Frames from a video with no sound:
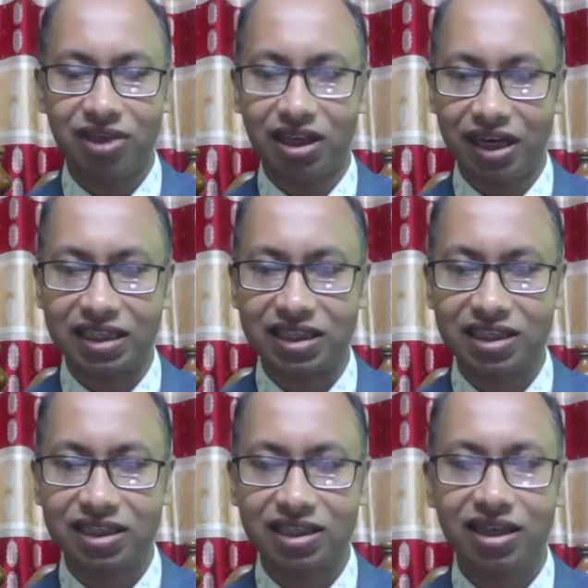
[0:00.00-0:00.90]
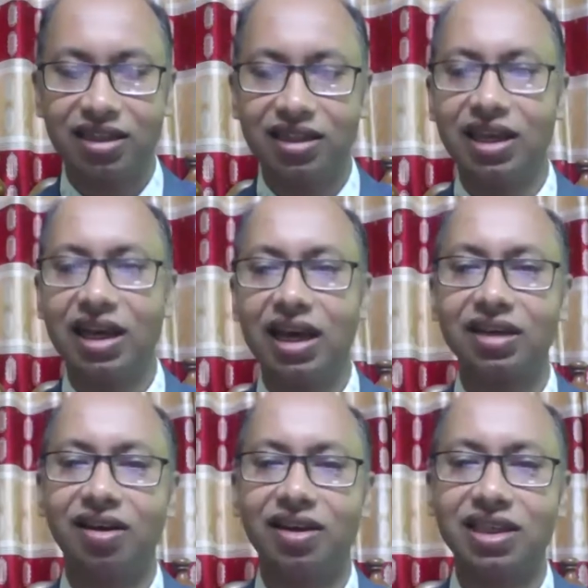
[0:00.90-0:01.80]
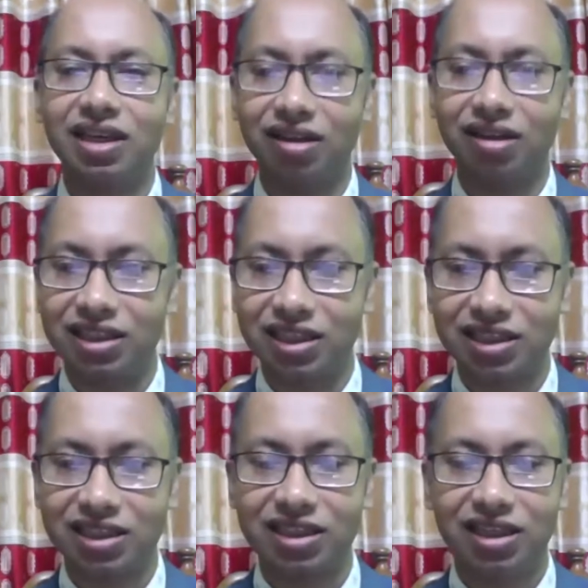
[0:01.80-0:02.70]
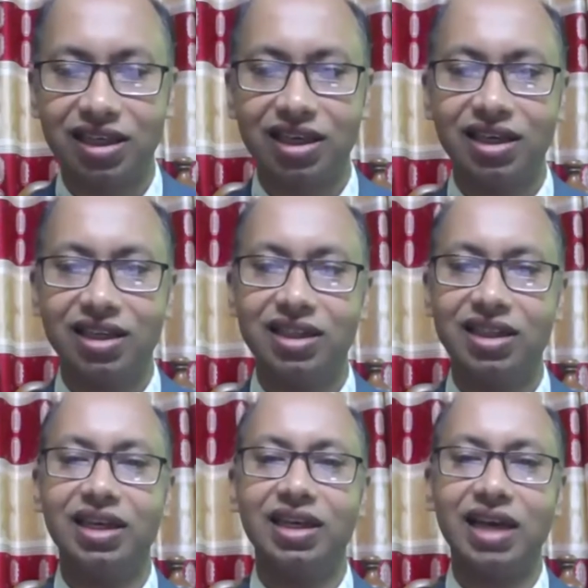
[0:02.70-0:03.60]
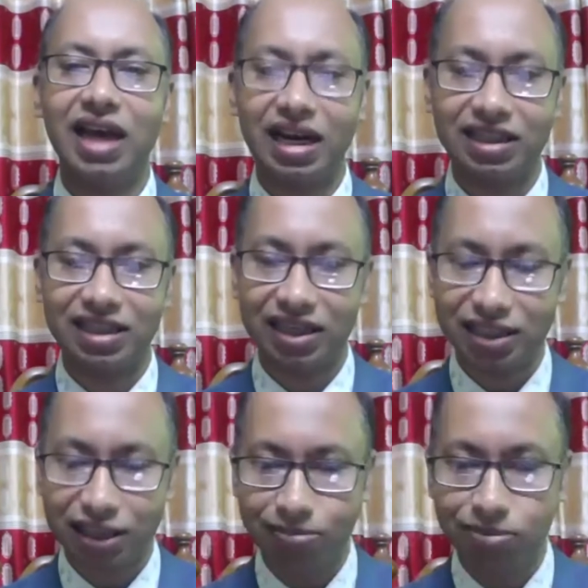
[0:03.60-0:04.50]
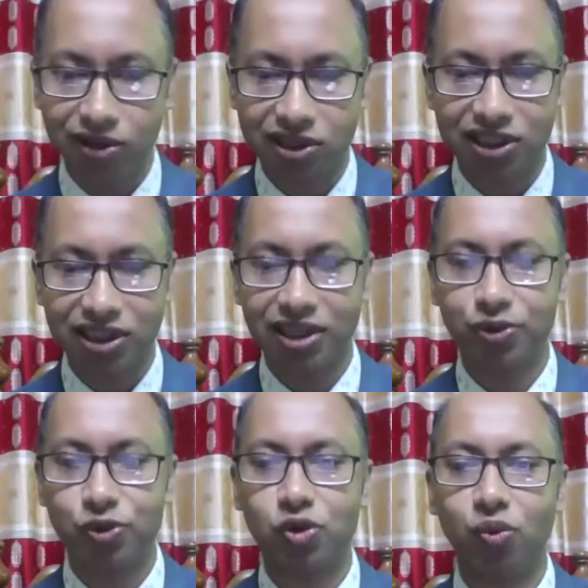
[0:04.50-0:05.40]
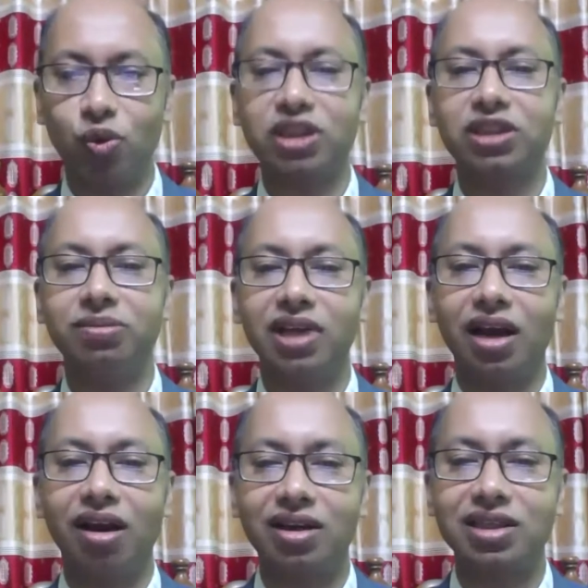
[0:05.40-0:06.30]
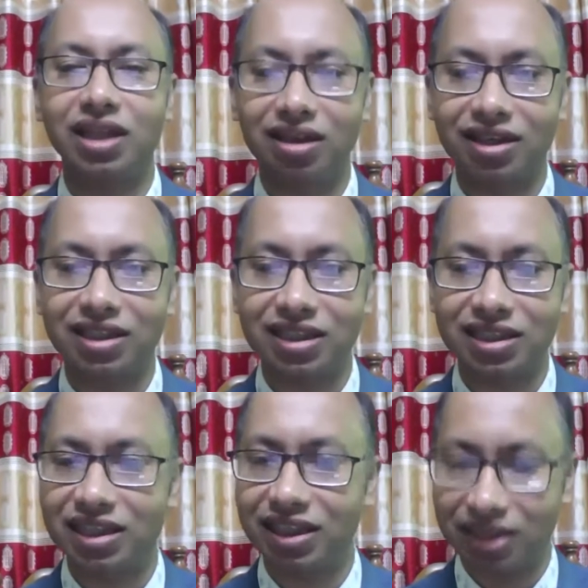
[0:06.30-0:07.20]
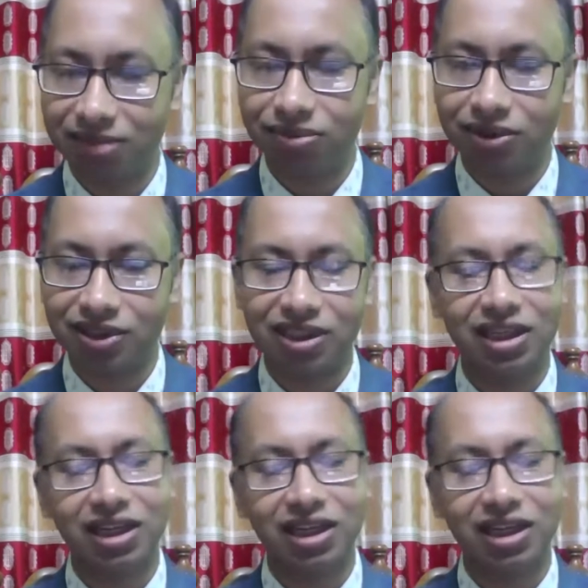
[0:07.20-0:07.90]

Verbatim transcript: Greeks, they had gods and goddesses. They had their temples. They used to worship their gods and goddesses in the temples,